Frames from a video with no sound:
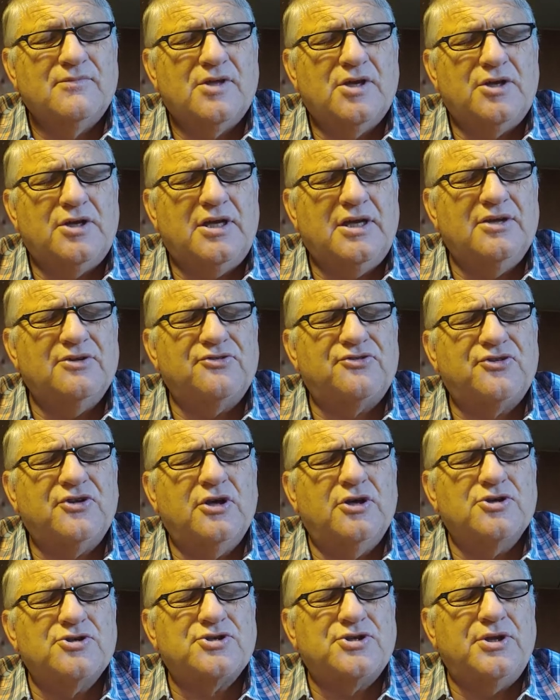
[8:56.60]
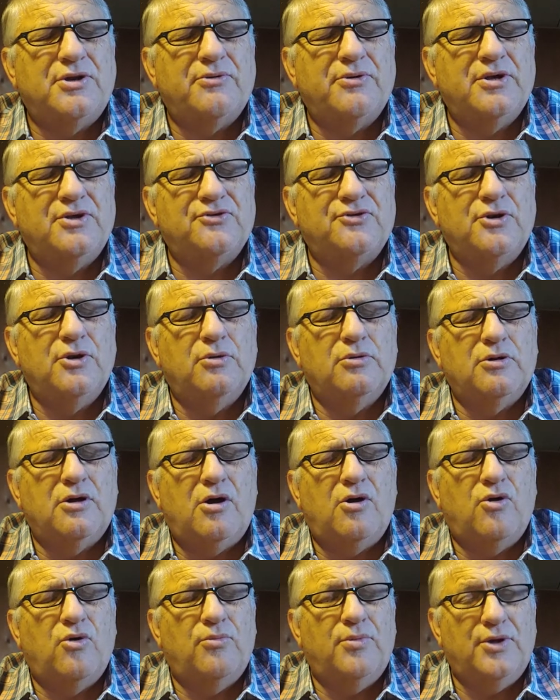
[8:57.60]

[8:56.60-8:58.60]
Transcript: Against such there is no law.